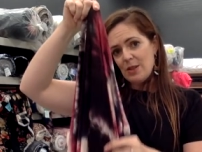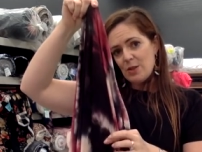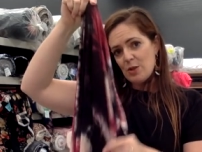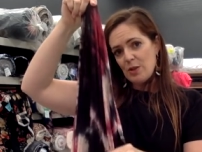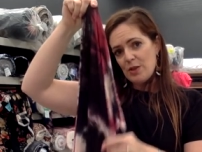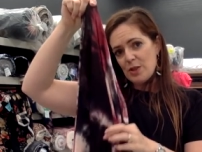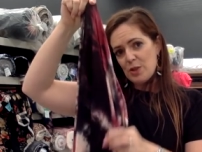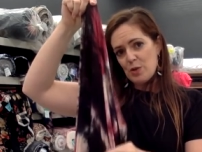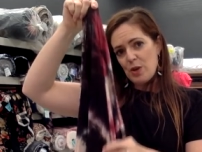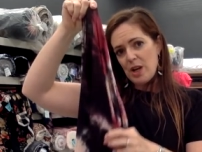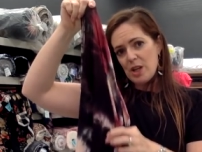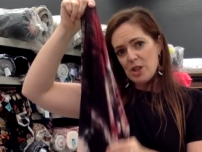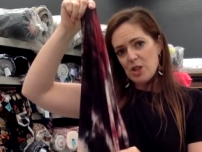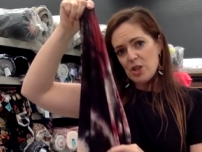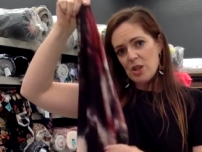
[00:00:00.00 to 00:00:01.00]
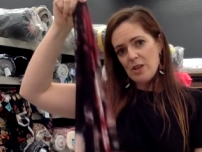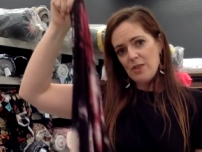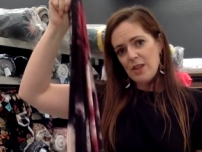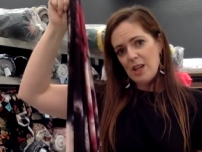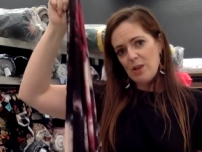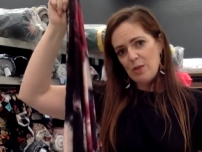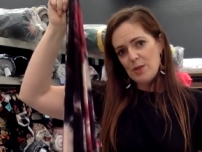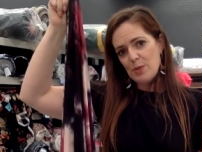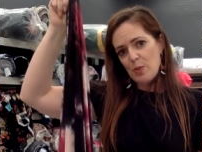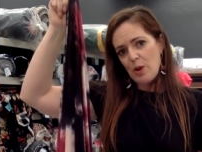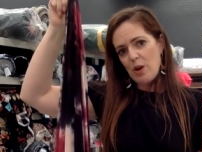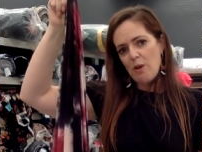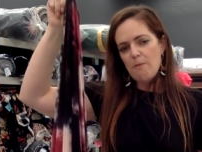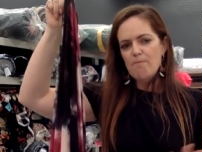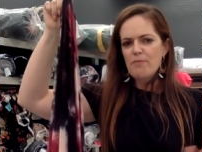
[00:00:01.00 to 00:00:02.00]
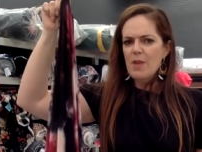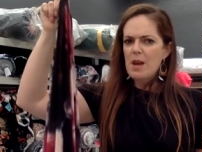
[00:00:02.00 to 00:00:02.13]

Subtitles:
it's got the stretch there as well.